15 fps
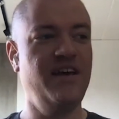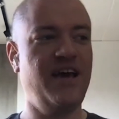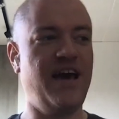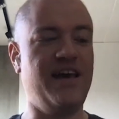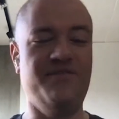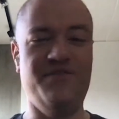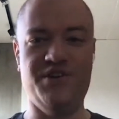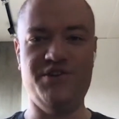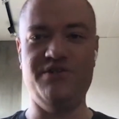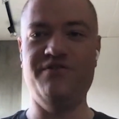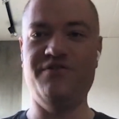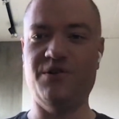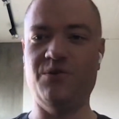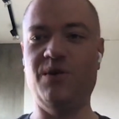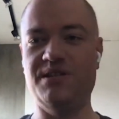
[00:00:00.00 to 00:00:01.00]
had a vision
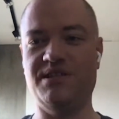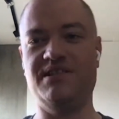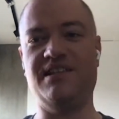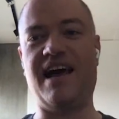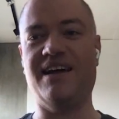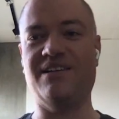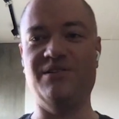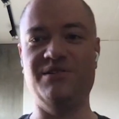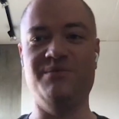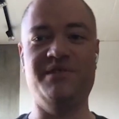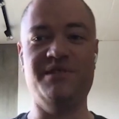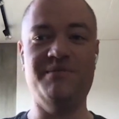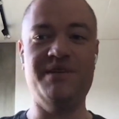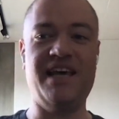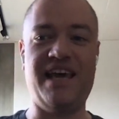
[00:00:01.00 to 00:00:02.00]
for what Slack
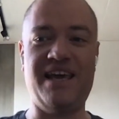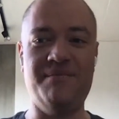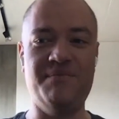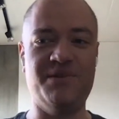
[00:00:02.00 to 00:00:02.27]
ultimately became.